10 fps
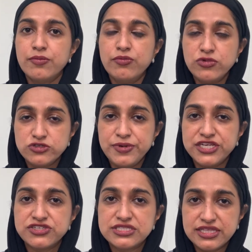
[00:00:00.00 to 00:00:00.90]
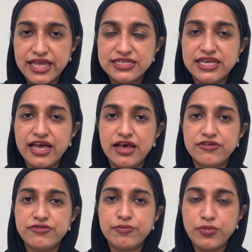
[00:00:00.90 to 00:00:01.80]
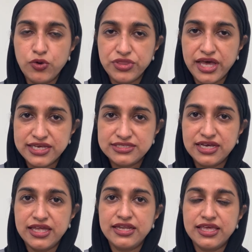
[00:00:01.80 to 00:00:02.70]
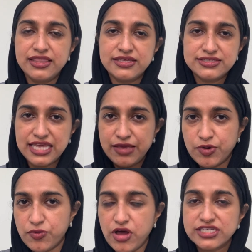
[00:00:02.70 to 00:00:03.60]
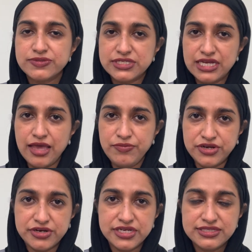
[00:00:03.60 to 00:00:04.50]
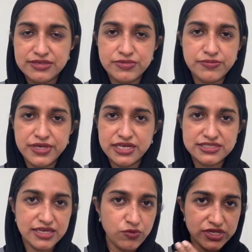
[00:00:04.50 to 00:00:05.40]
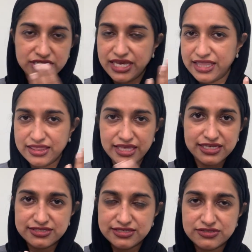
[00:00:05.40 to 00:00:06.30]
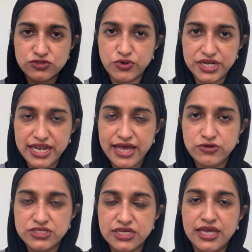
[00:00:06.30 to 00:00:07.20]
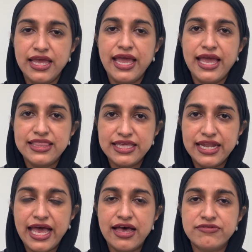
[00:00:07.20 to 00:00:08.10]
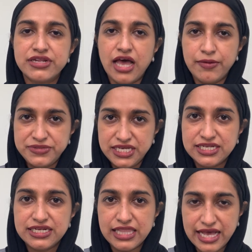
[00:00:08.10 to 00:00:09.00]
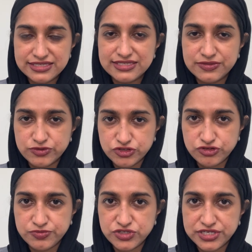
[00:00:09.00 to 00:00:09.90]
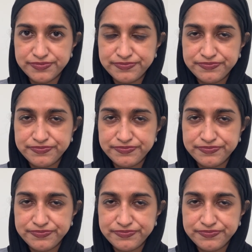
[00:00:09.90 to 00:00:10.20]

Most patients elect to have both eyes done in the same approximate time period simply because they want to get things sorted out and then have an updated glasses prescription.